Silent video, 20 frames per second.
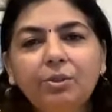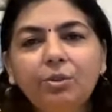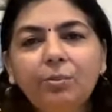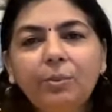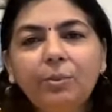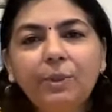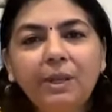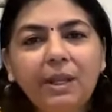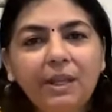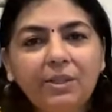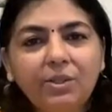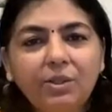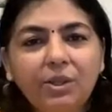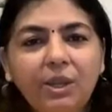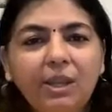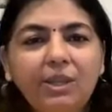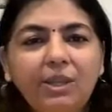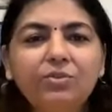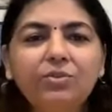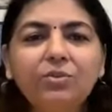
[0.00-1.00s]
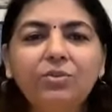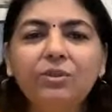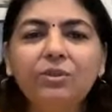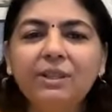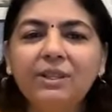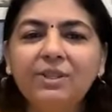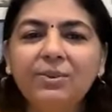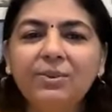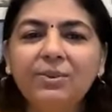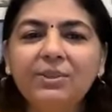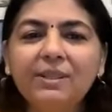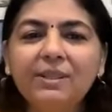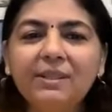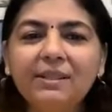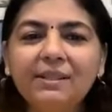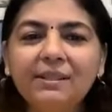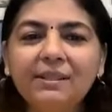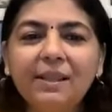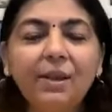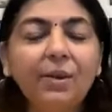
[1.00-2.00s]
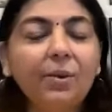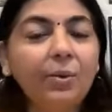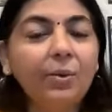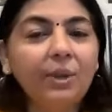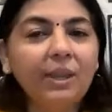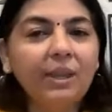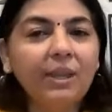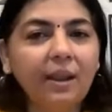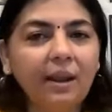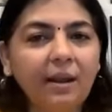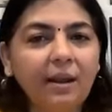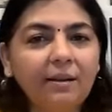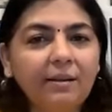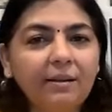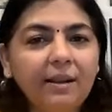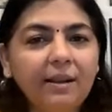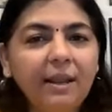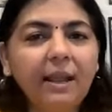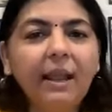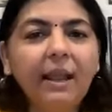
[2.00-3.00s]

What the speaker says: open educational resources, OER,